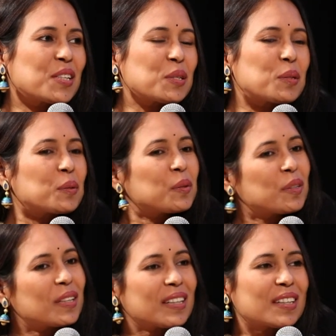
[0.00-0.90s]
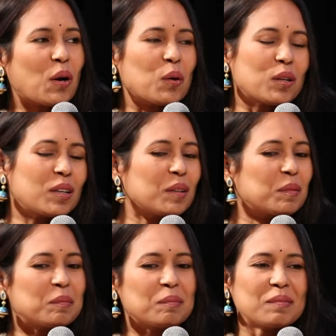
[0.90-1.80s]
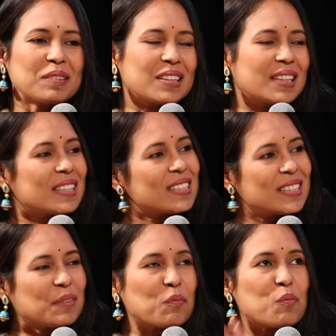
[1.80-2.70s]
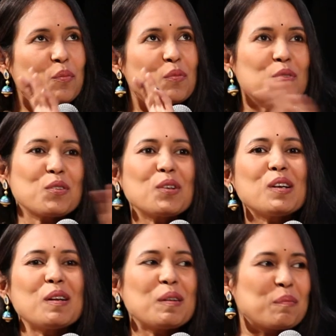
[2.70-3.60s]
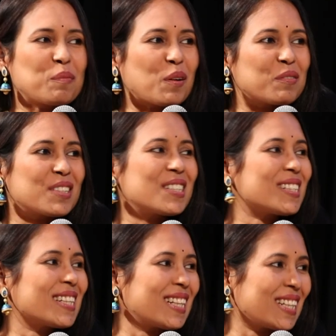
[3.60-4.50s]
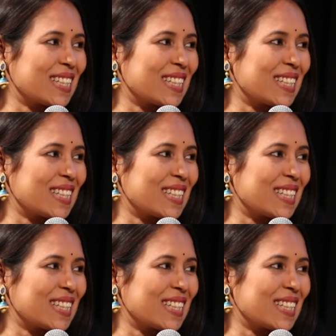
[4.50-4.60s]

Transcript: So all it's a full professional